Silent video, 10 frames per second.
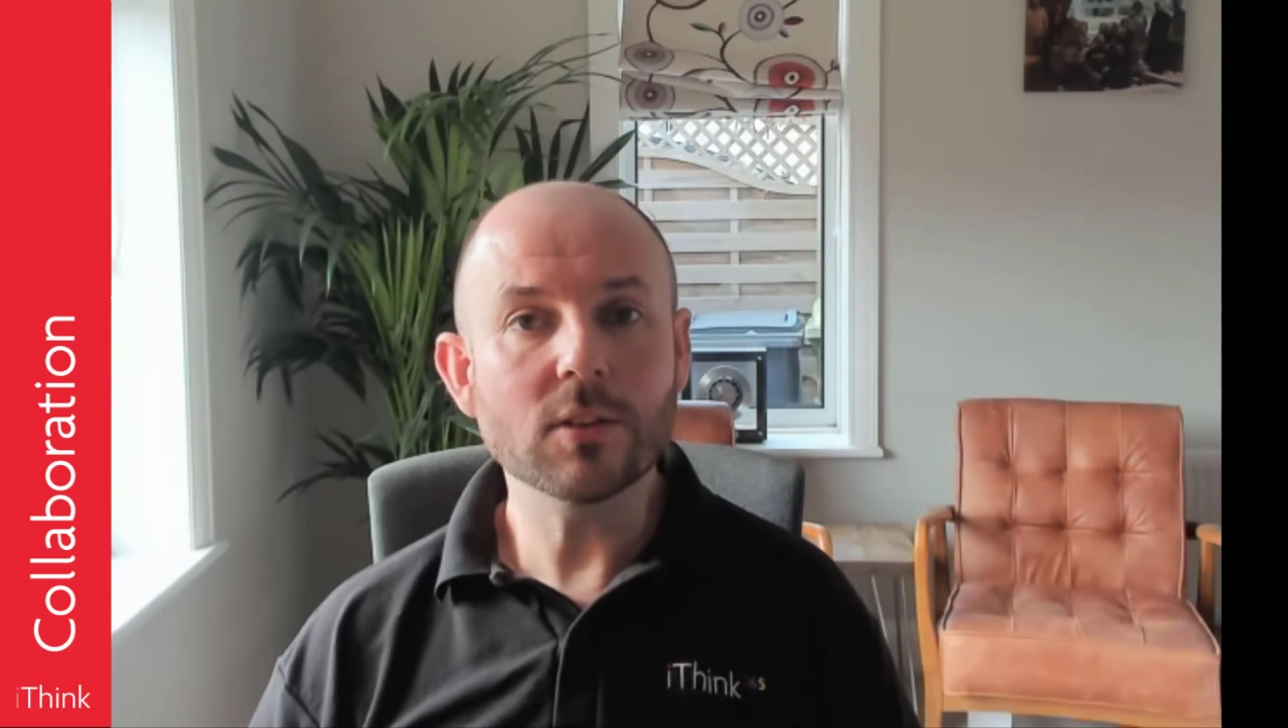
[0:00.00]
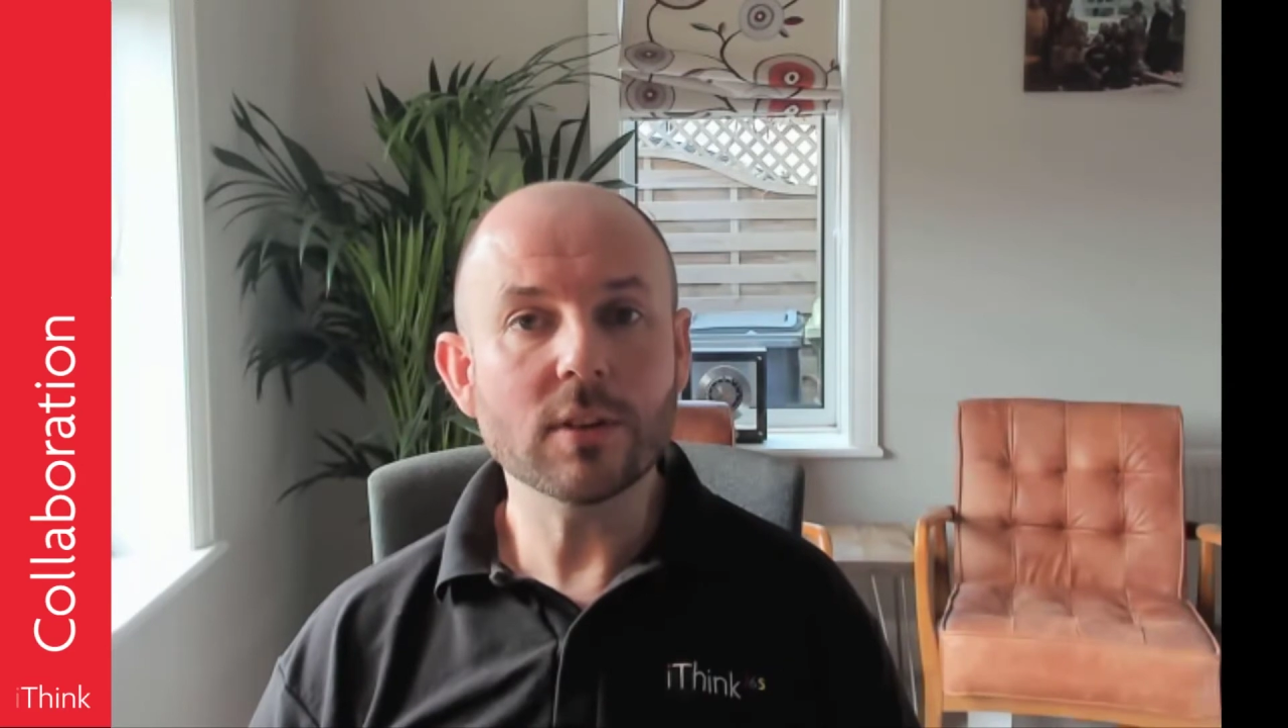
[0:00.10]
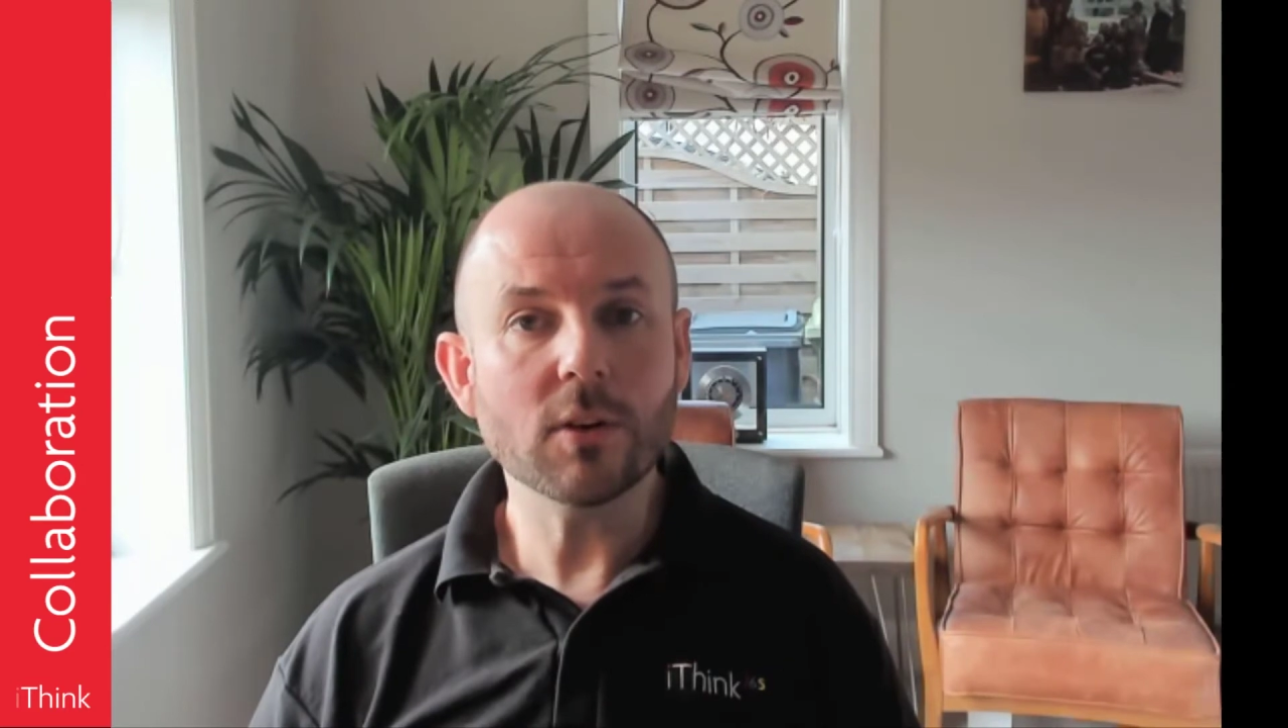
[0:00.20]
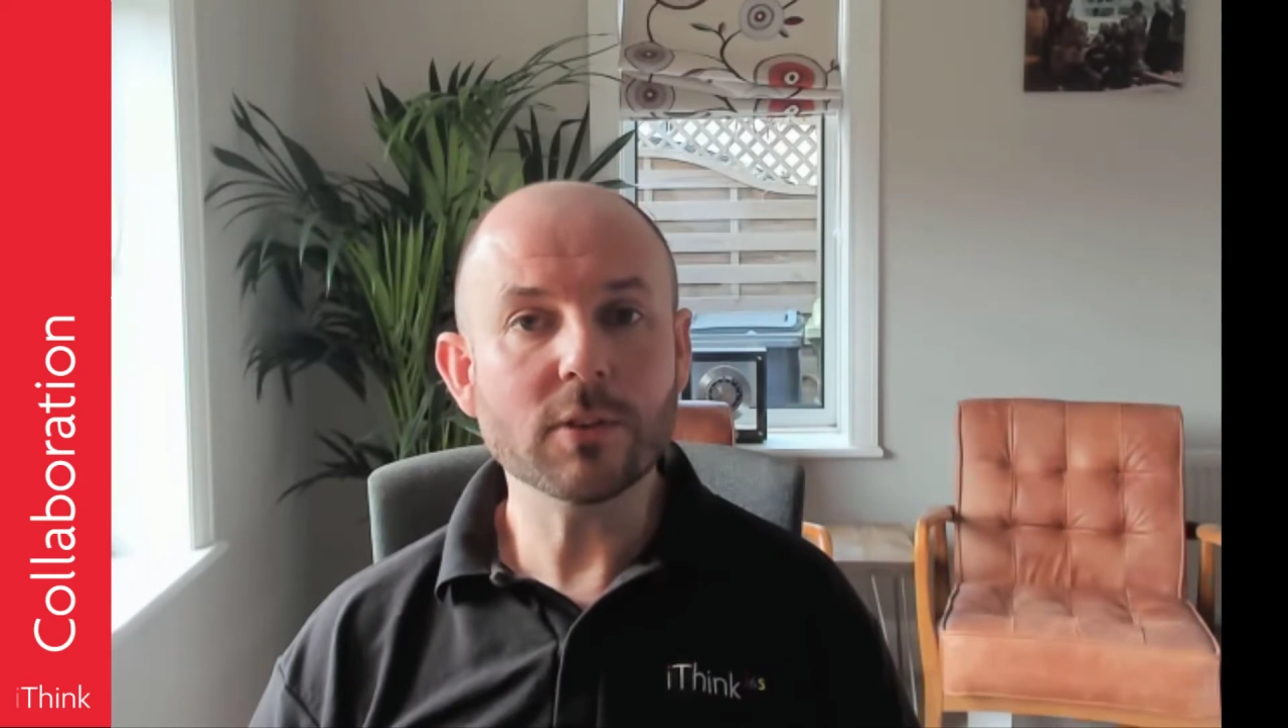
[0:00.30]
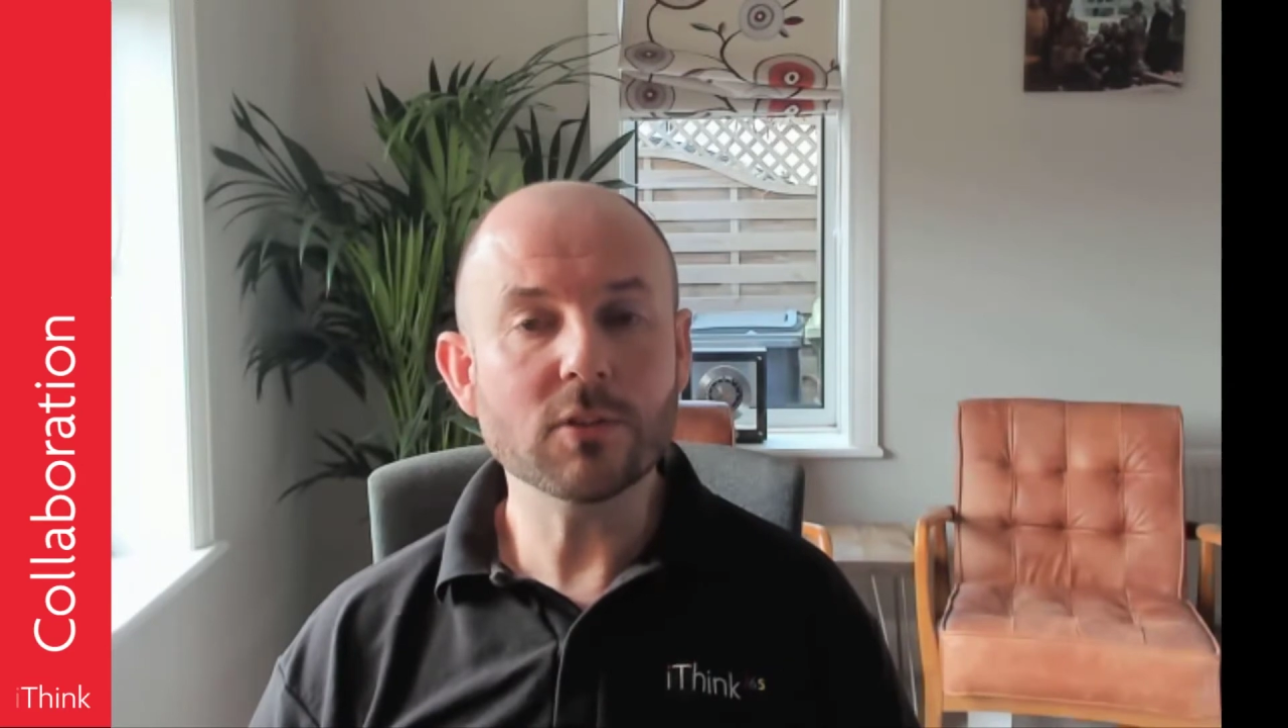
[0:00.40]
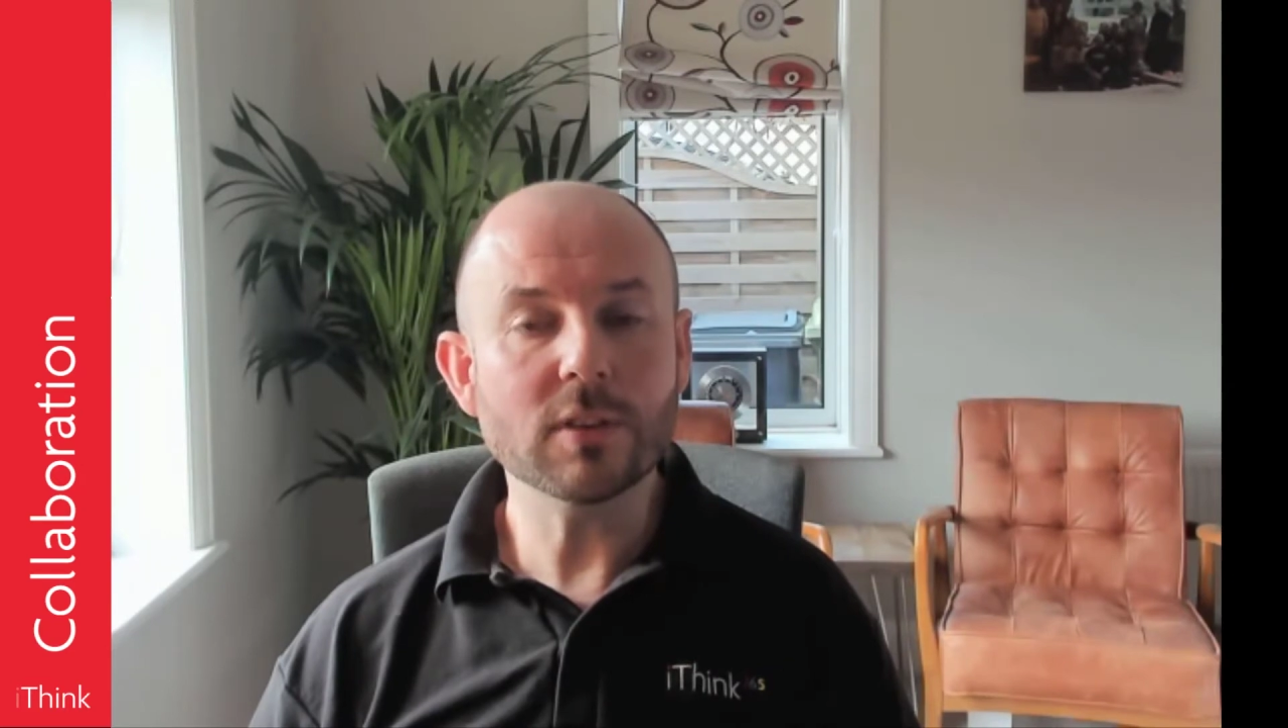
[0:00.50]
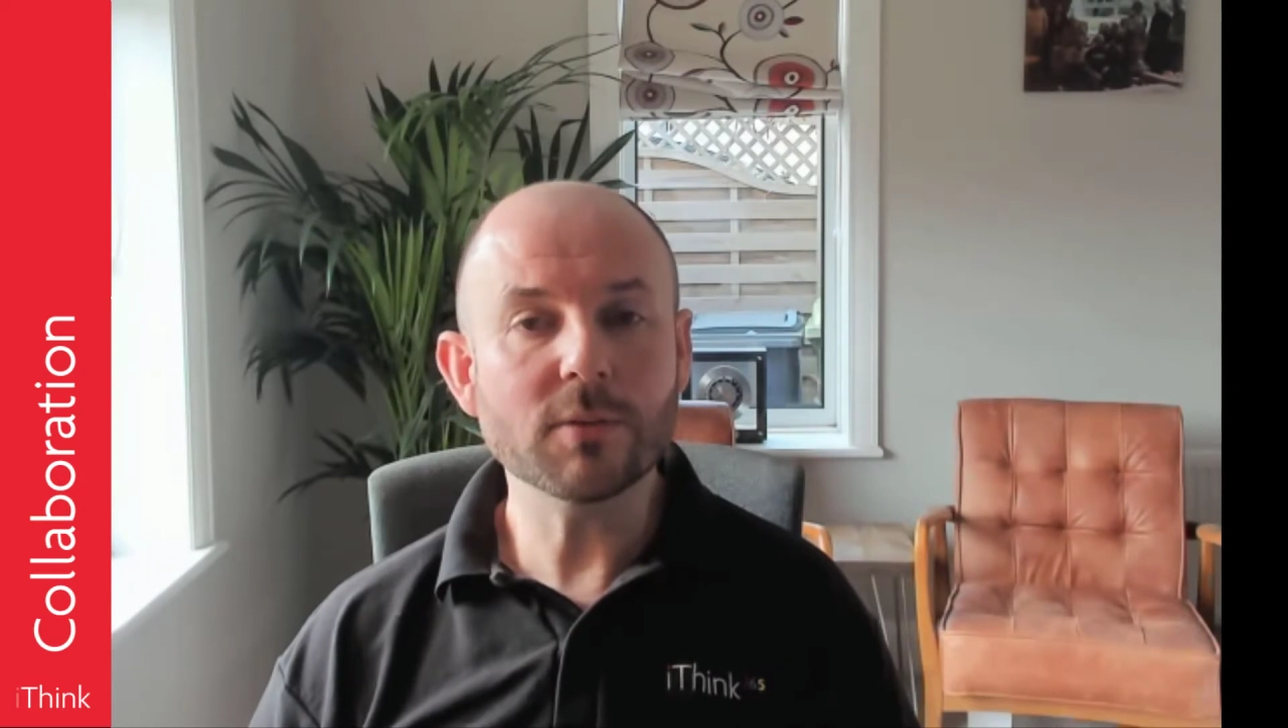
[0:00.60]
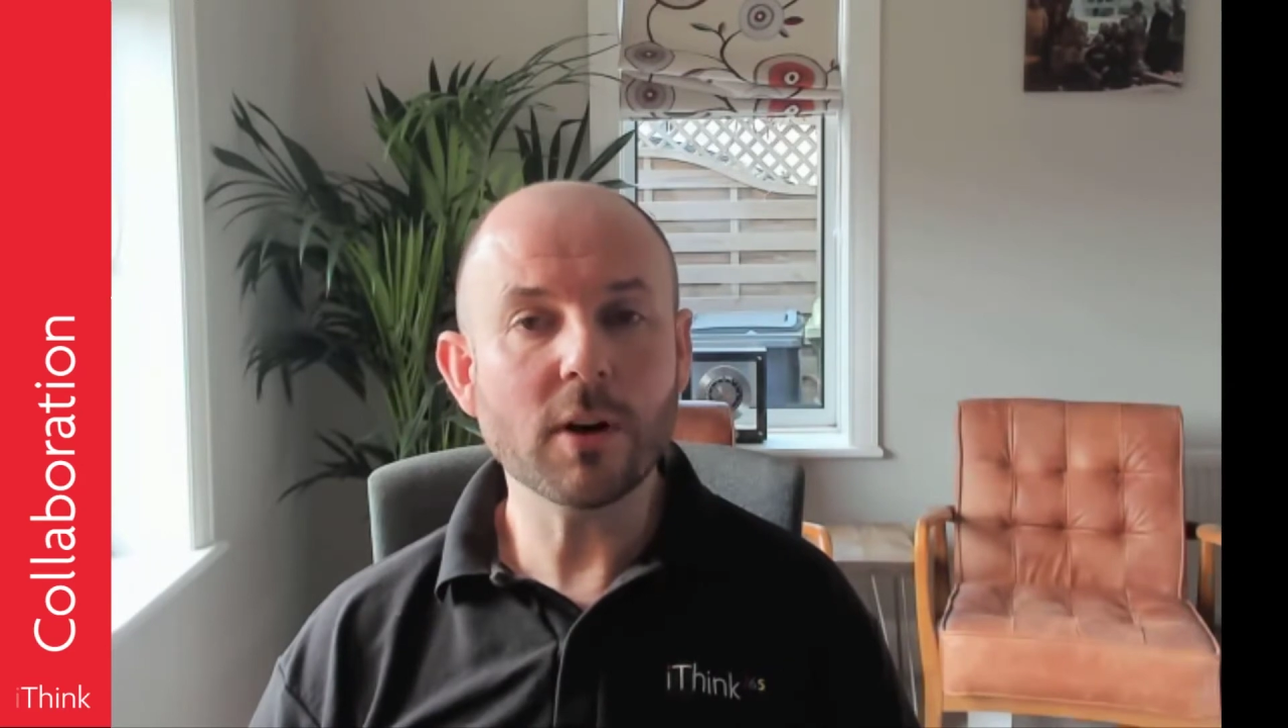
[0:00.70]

to the Office